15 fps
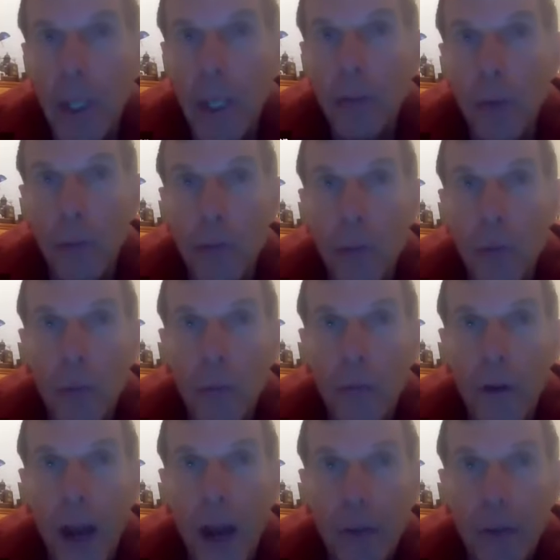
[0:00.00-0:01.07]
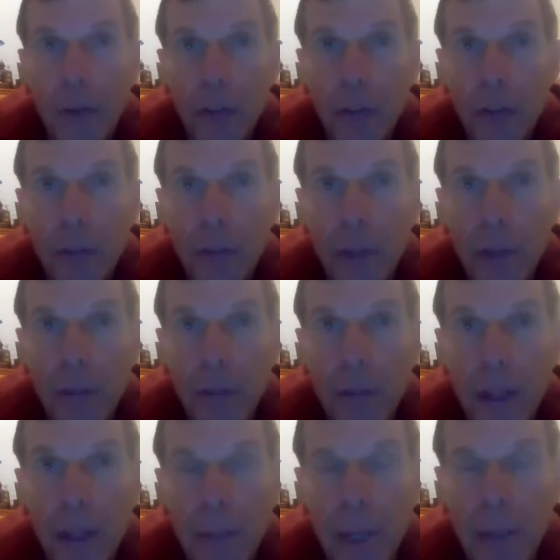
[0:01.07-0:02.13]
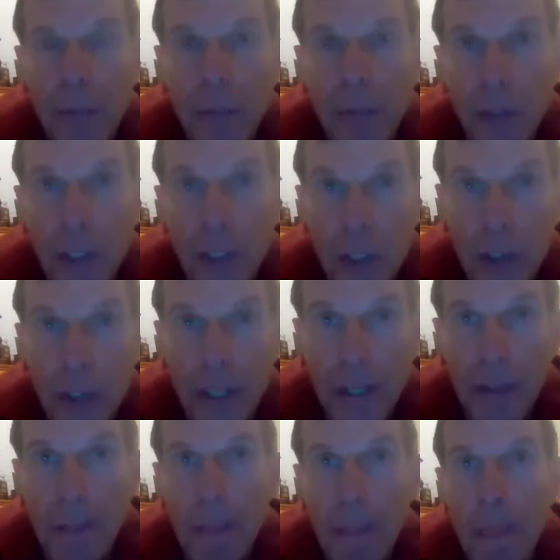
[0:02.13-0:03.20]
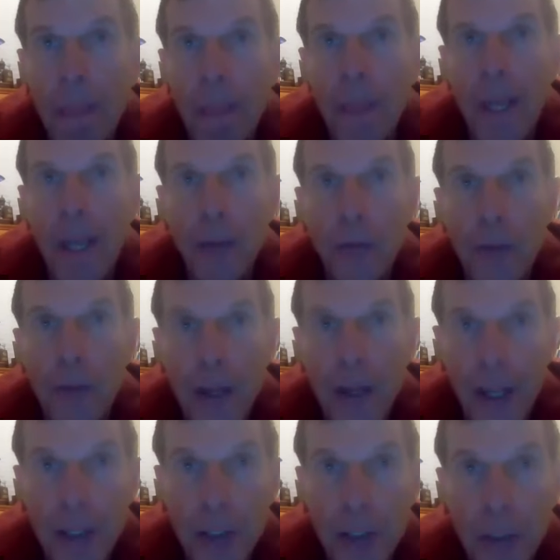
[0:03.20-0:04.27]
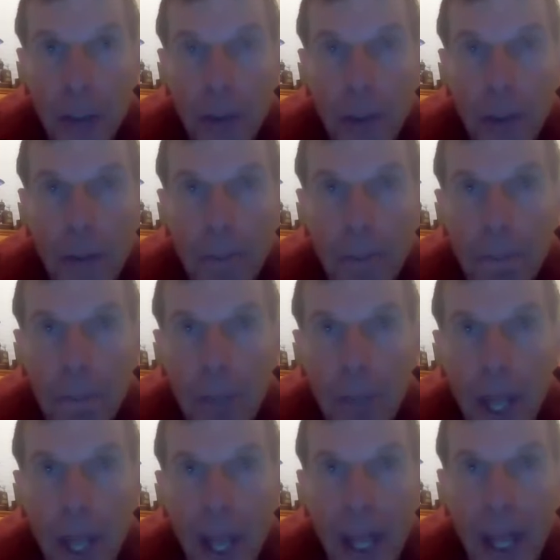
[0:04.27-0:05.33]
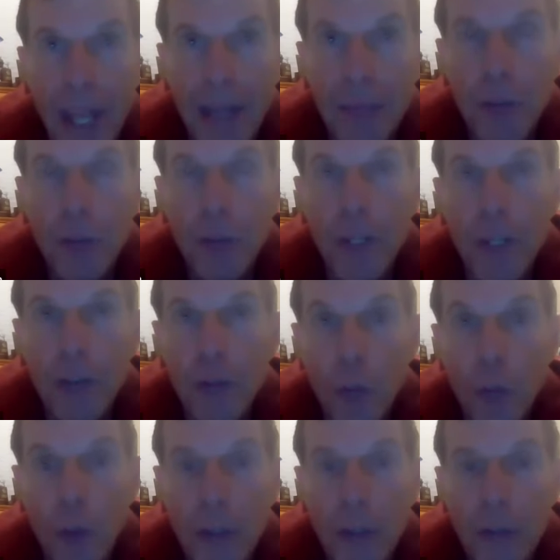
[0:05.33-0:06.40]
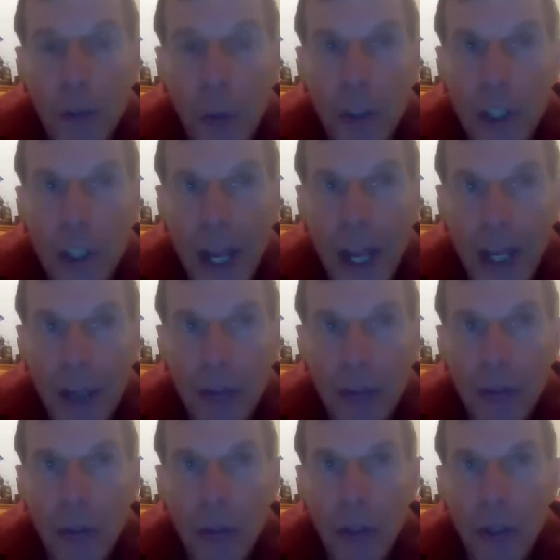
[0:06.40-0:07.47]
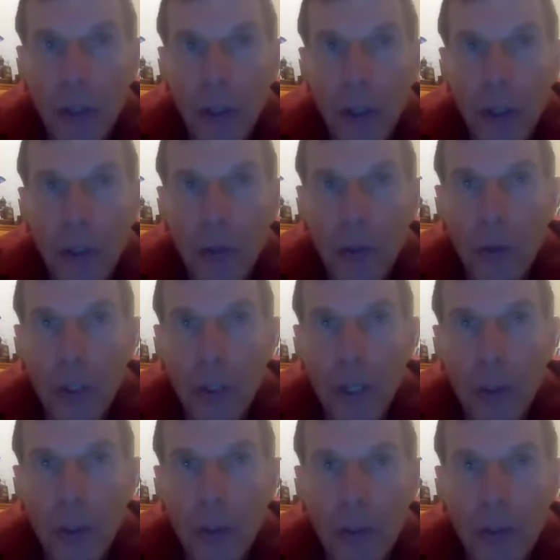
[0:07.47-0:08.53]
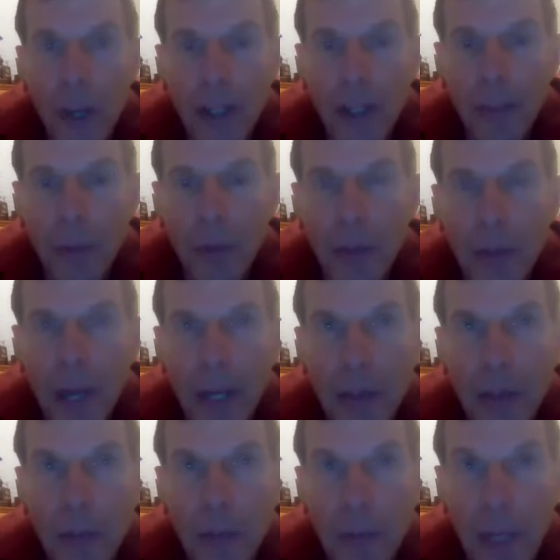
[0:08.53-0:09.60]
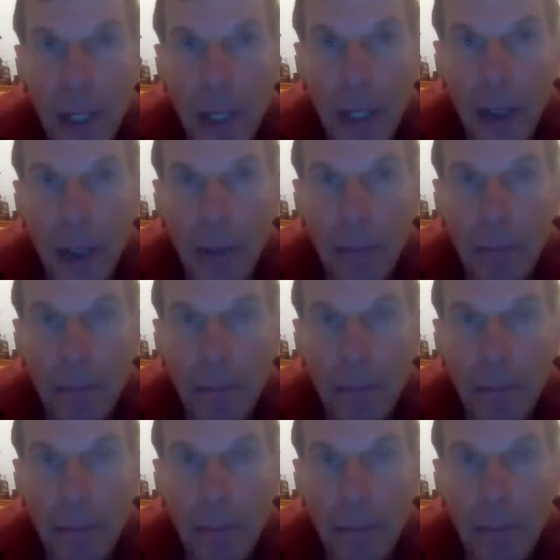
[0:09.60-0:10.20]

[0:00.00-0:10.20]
So if you file for disability benefits initially and you found eligible, after you get 24 checks, you signed up automatically for Medicare.